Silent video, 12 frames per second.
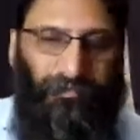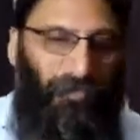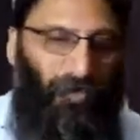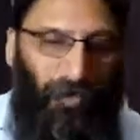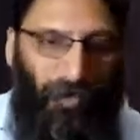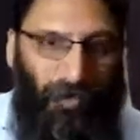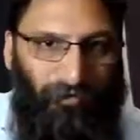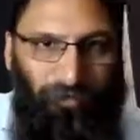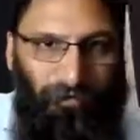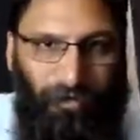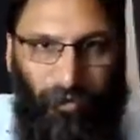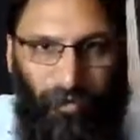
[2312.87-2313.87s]
or
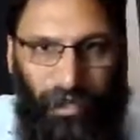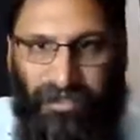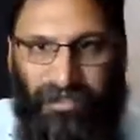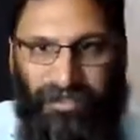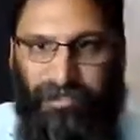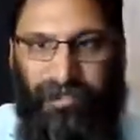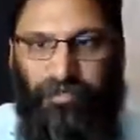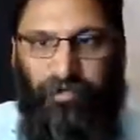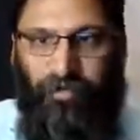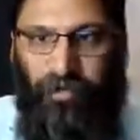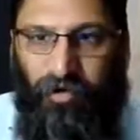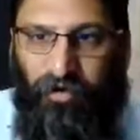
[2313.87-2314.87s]
if you want, there's a
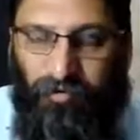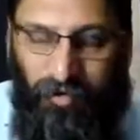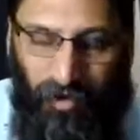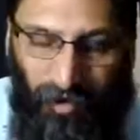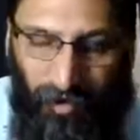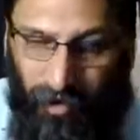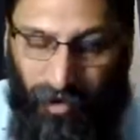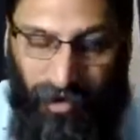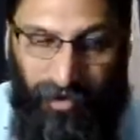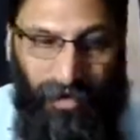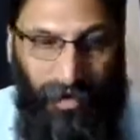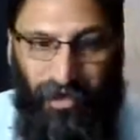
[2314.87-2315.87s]
metronome,
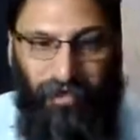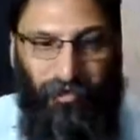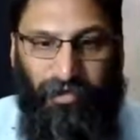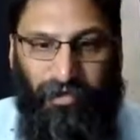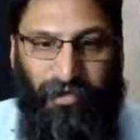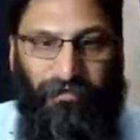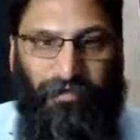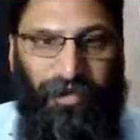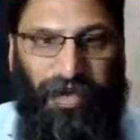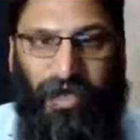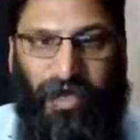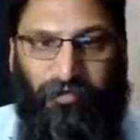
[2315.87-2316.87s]
or you can
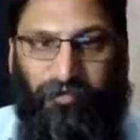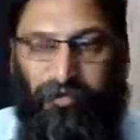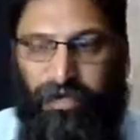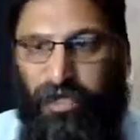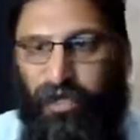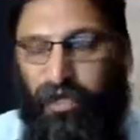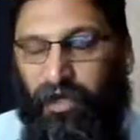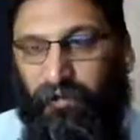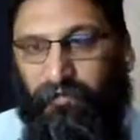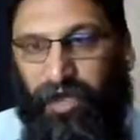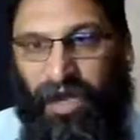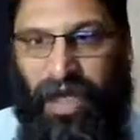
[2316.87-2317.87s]
even have
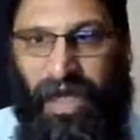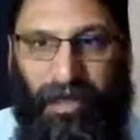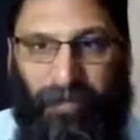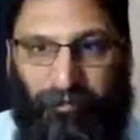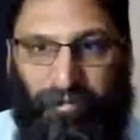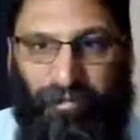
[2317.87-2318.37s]
an app.